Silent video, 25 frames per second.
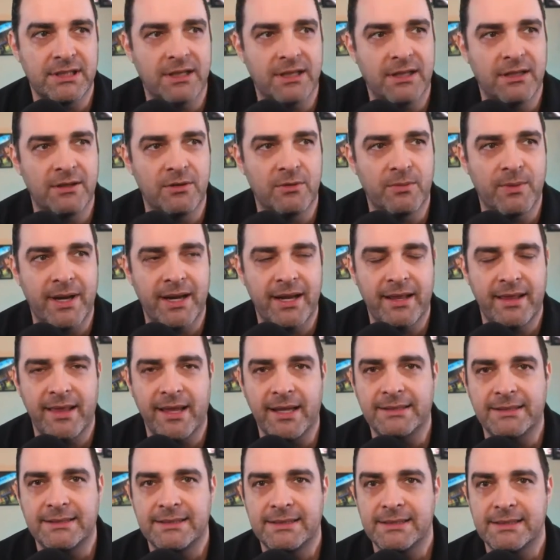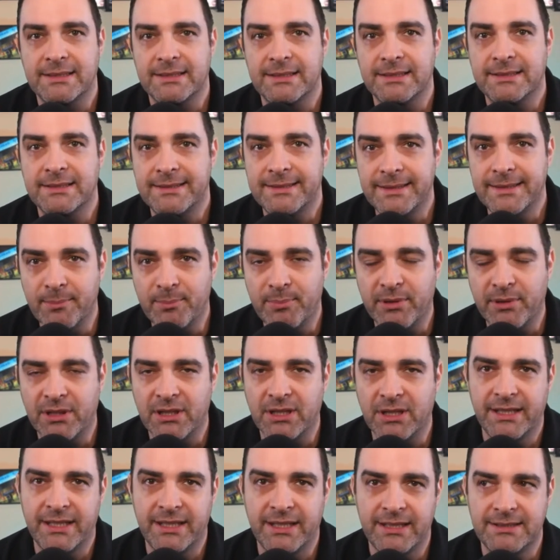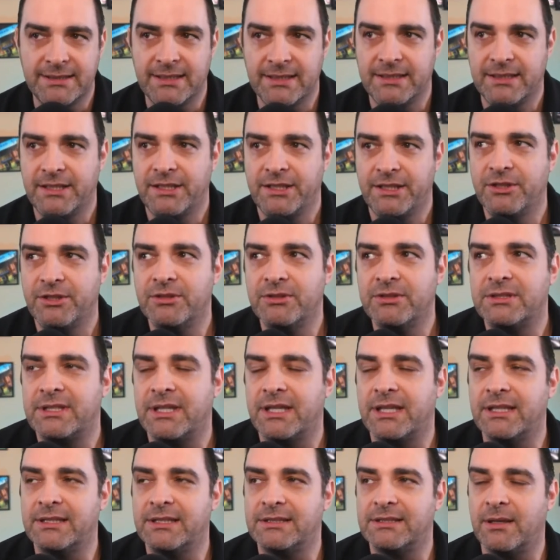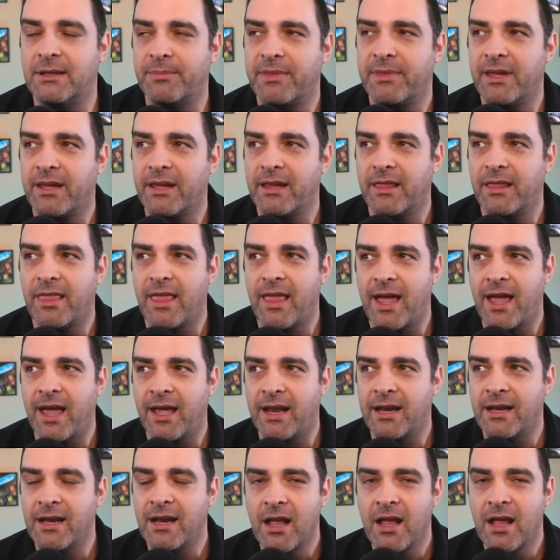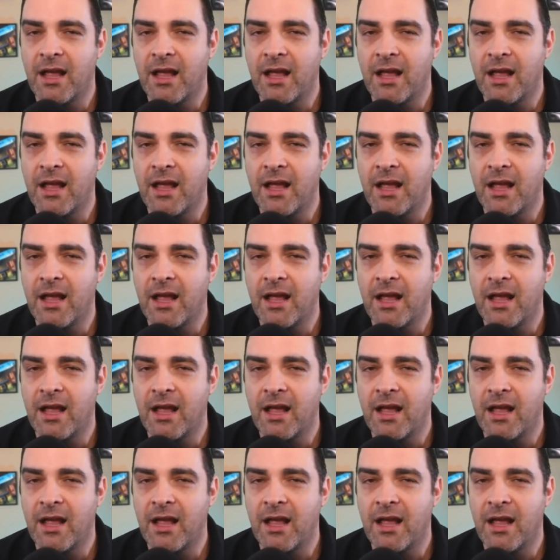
in a way that's simple and easy to use is something that